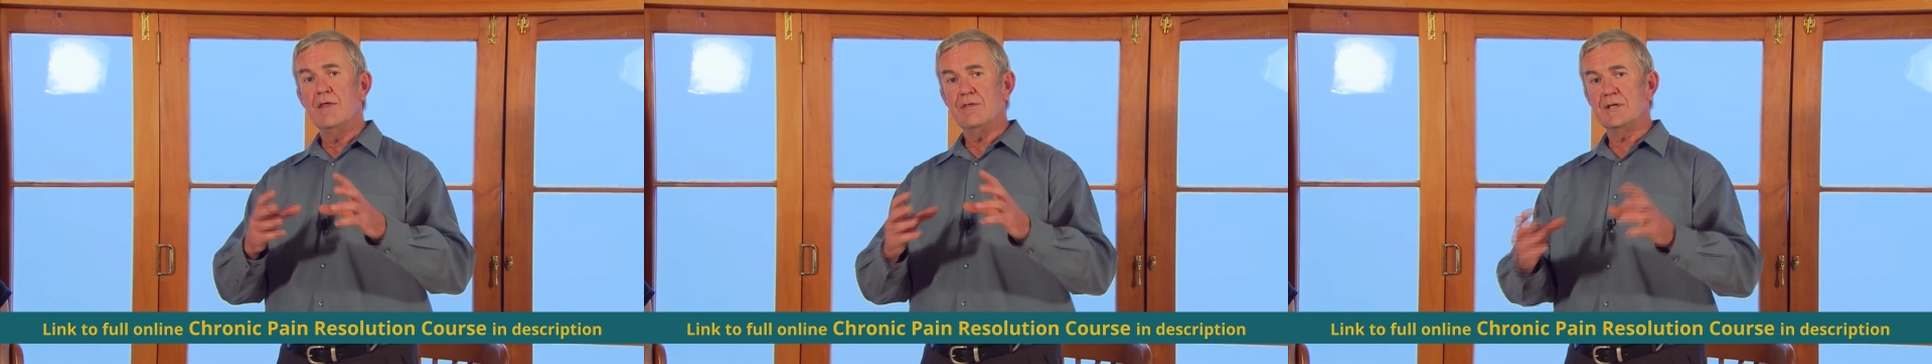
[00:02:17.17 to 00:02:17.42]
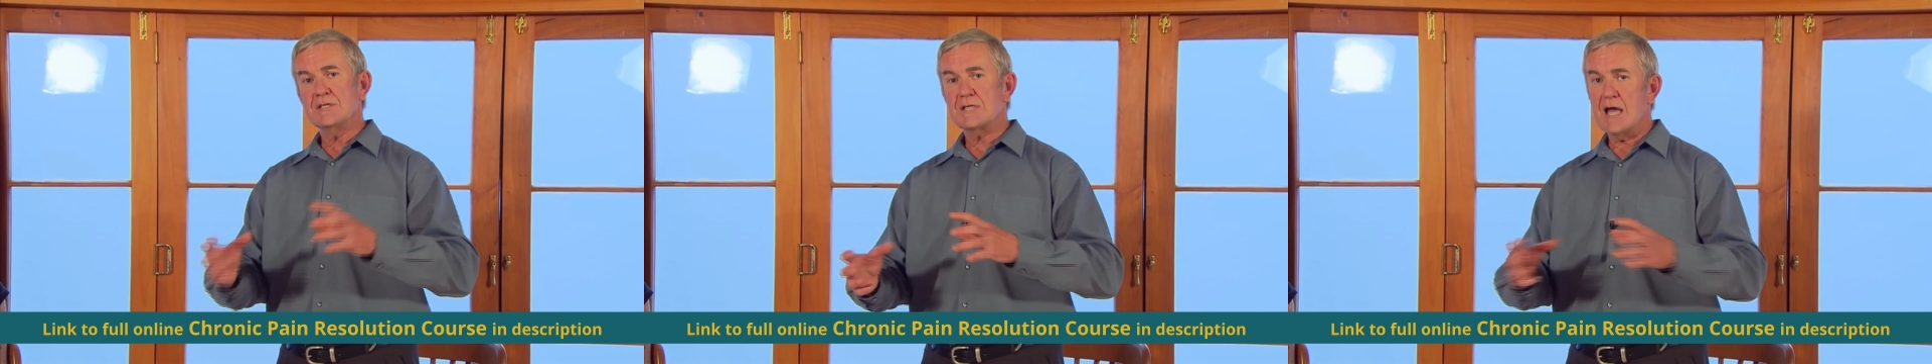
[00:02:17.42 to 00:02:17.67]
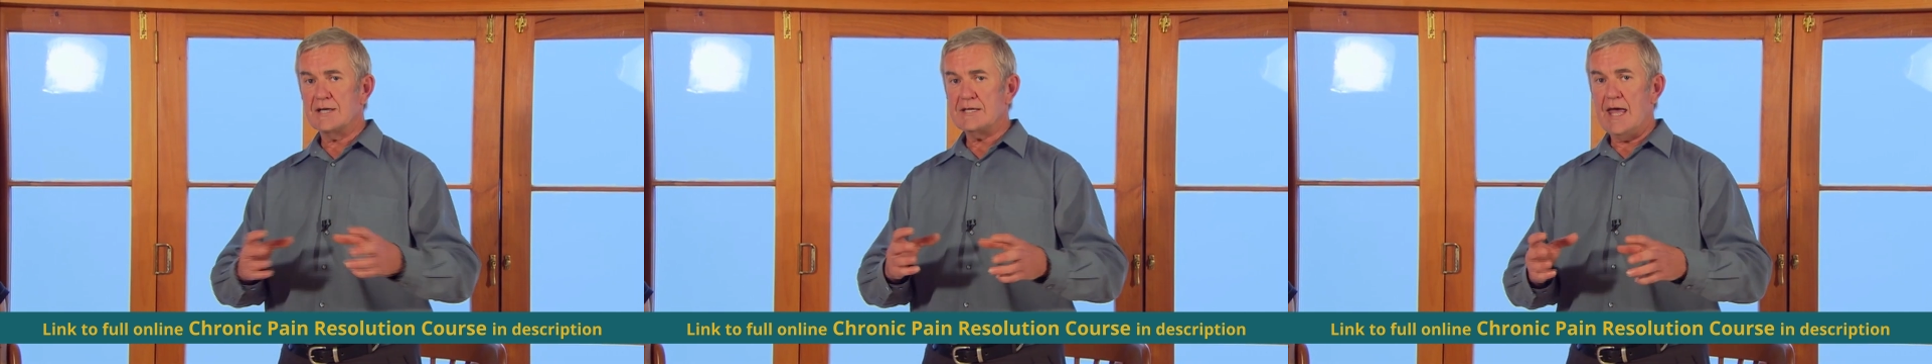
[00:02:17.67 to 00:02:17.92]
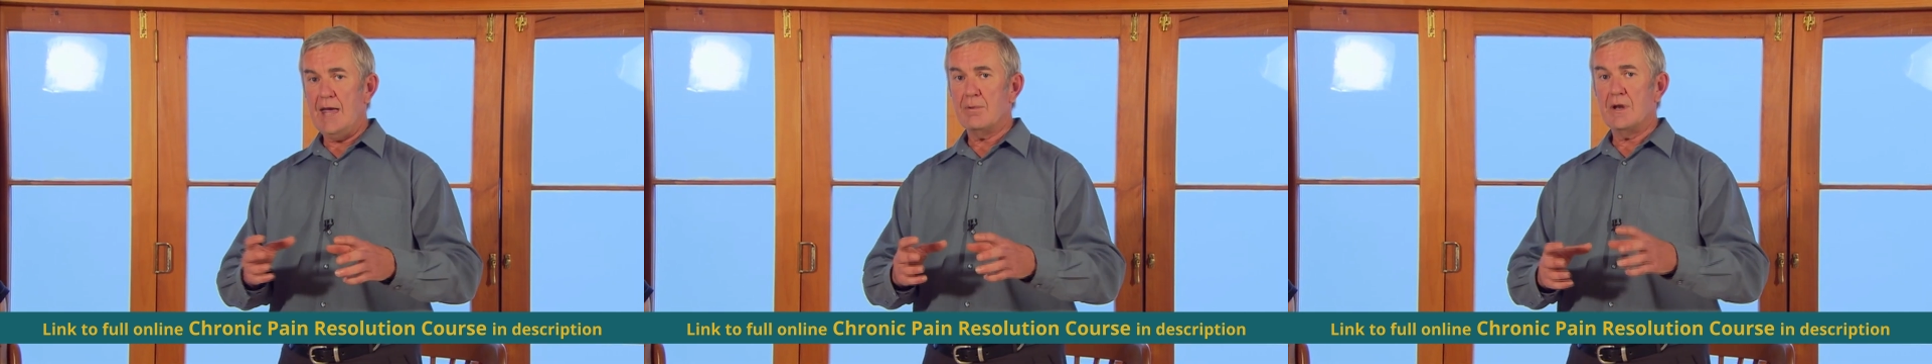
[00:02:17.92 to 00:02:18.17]
things start to
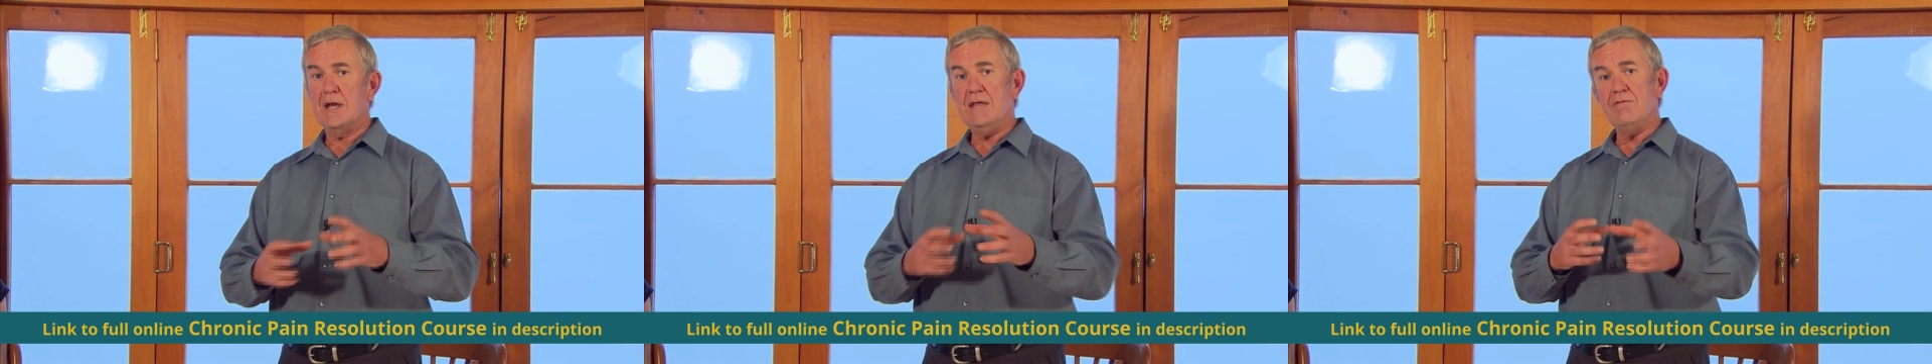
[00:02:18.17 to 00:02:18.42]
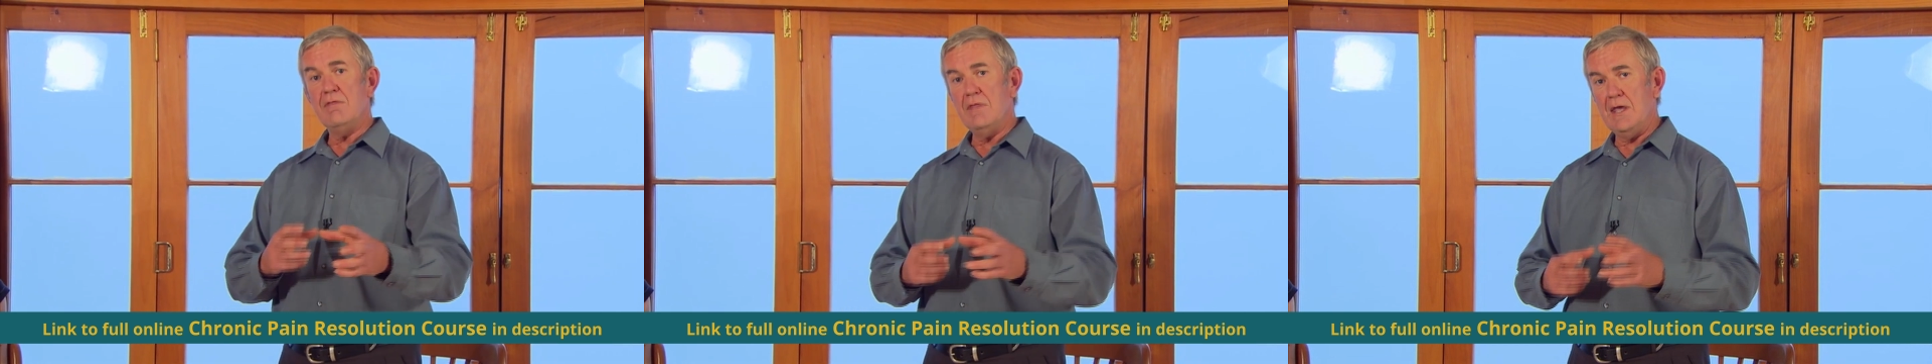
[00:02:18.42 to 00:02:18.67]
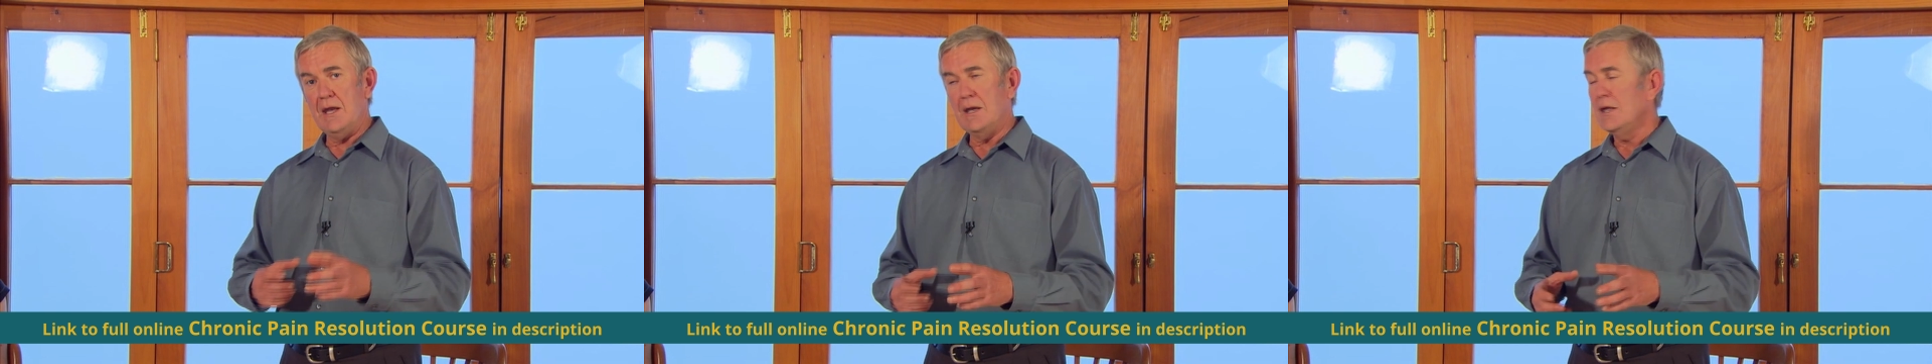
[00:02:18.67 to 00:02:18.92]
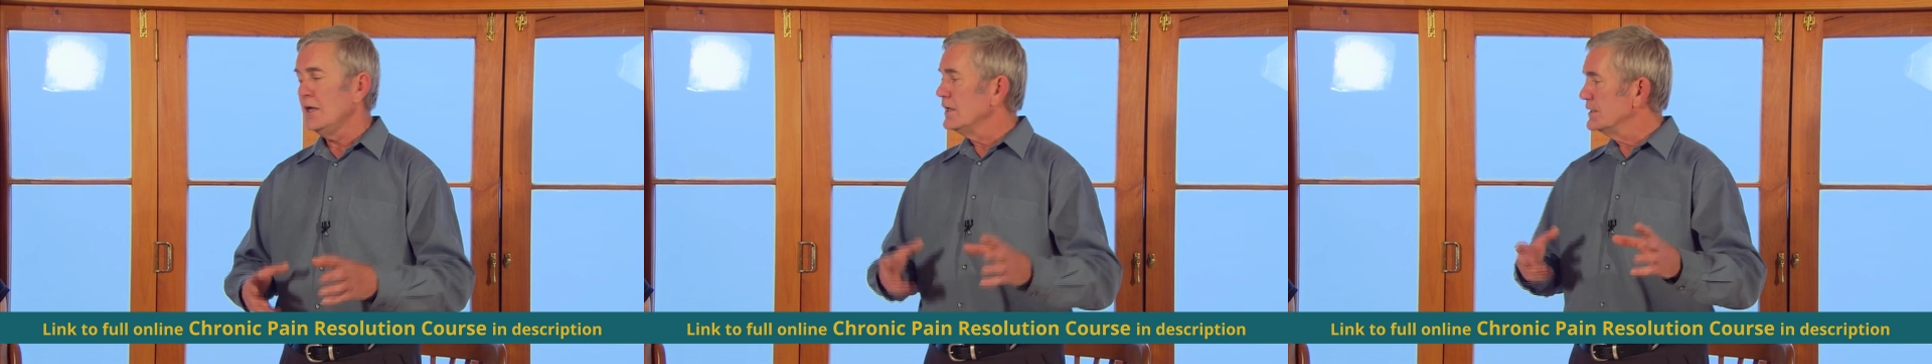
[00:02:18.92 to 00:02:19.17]
happen, and even then
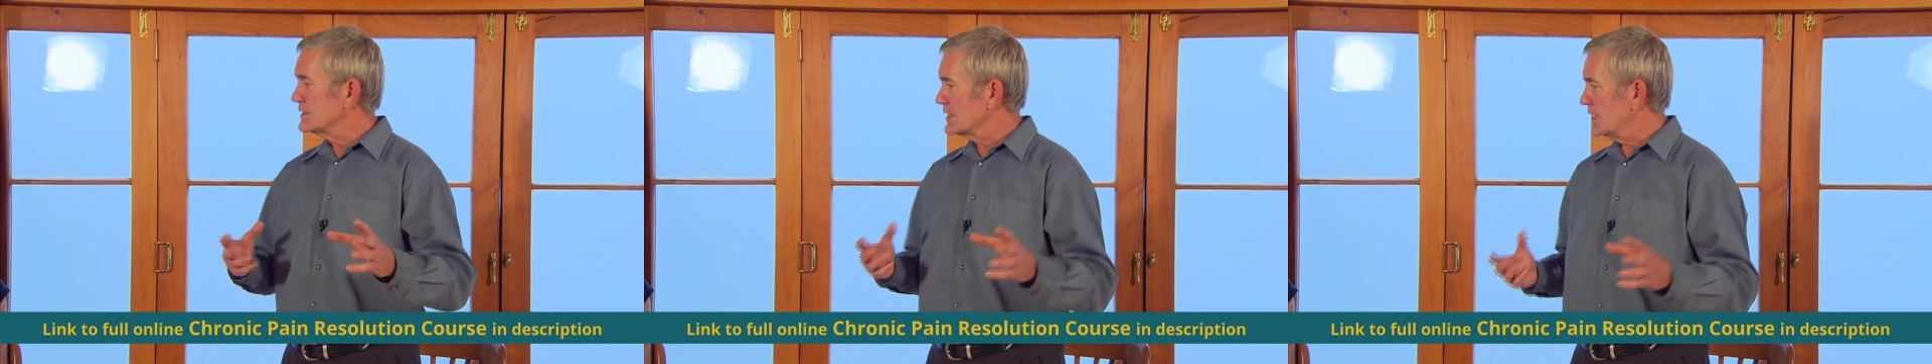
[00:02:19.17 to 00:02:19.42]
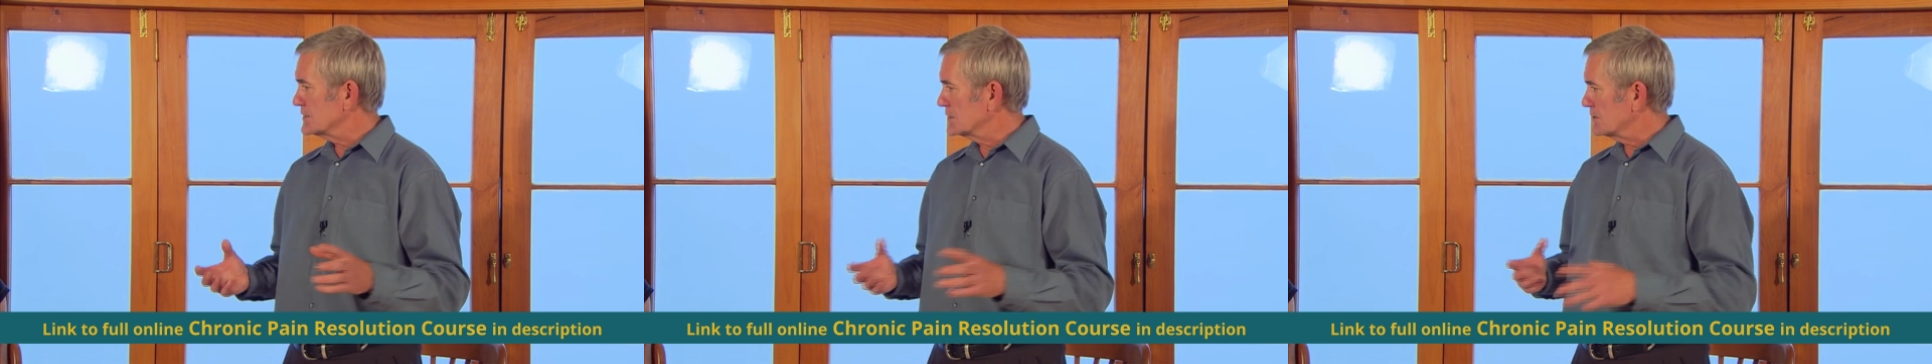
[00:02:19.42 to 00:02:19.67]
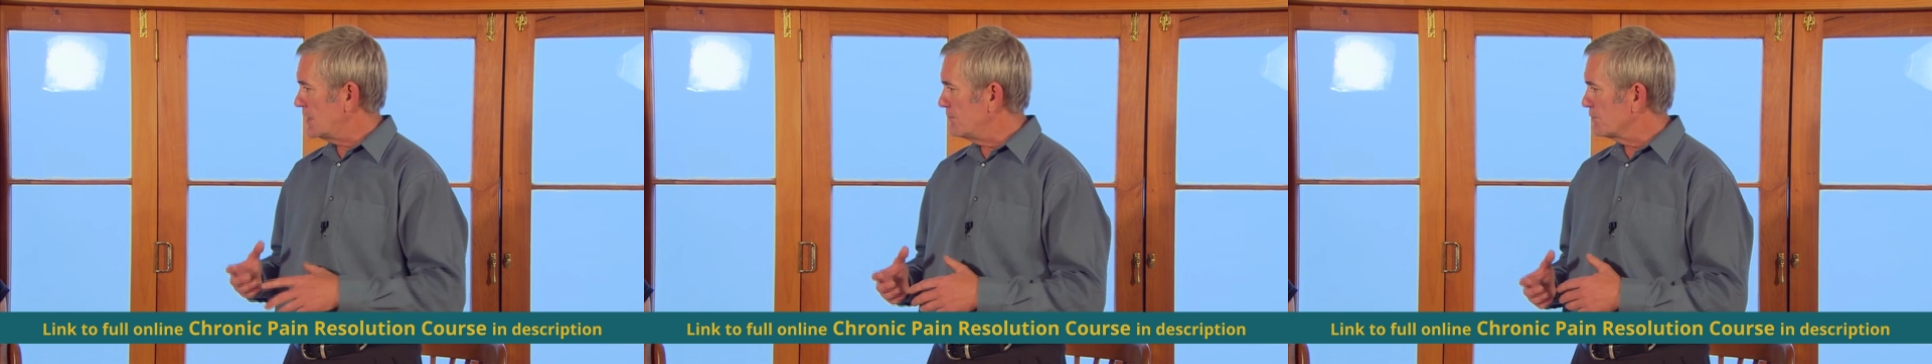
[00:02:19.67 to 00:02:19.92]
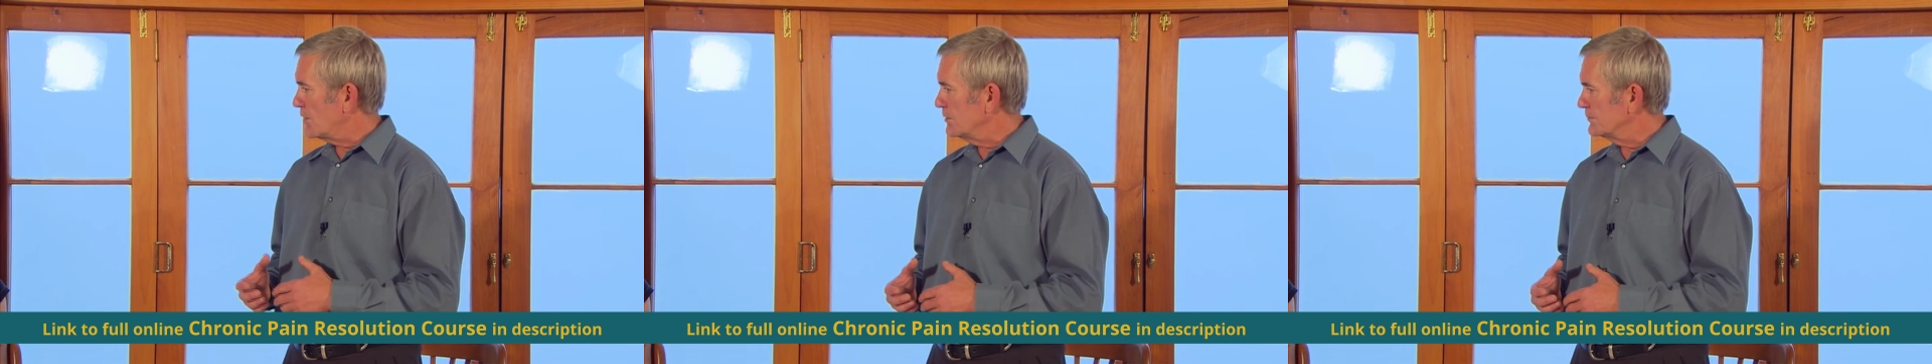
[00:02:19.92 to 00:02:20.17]
it starts to create
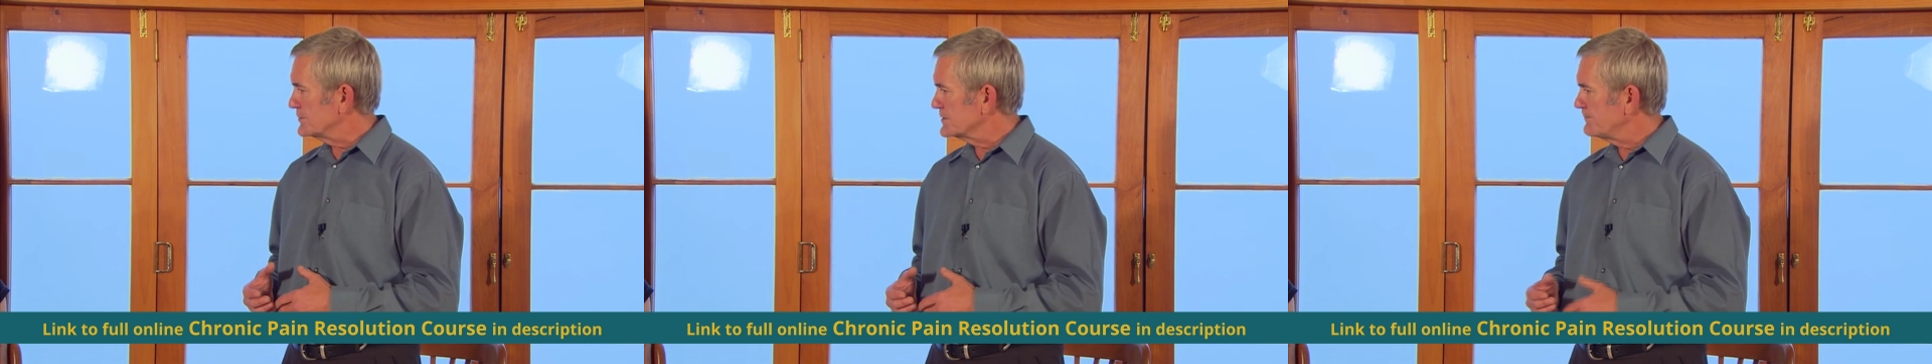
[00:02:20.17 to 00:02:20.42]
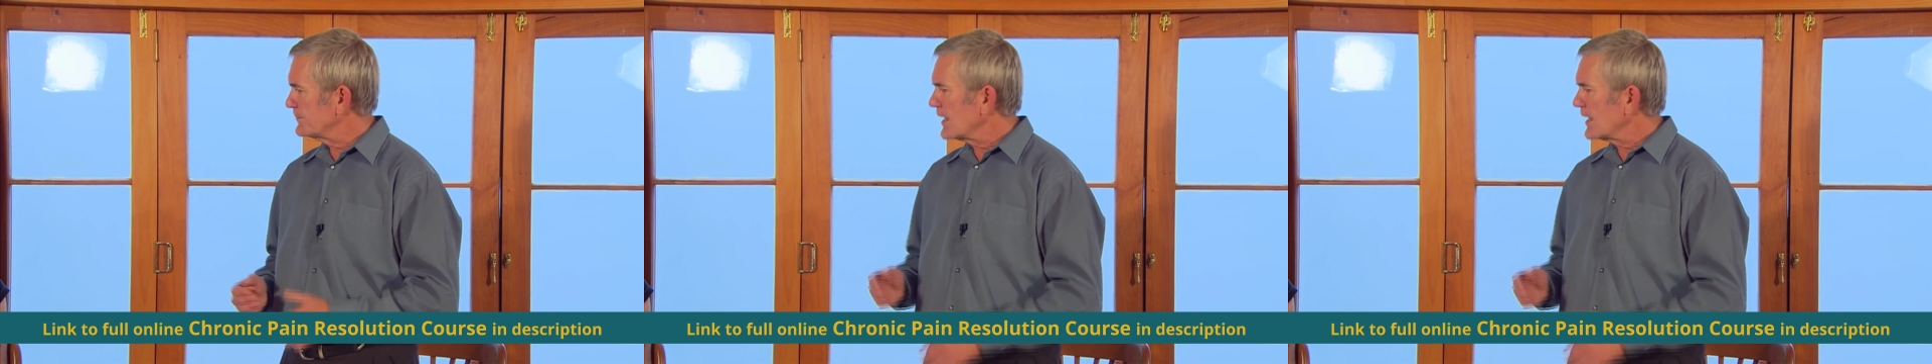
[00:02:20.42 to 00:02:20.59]
problems.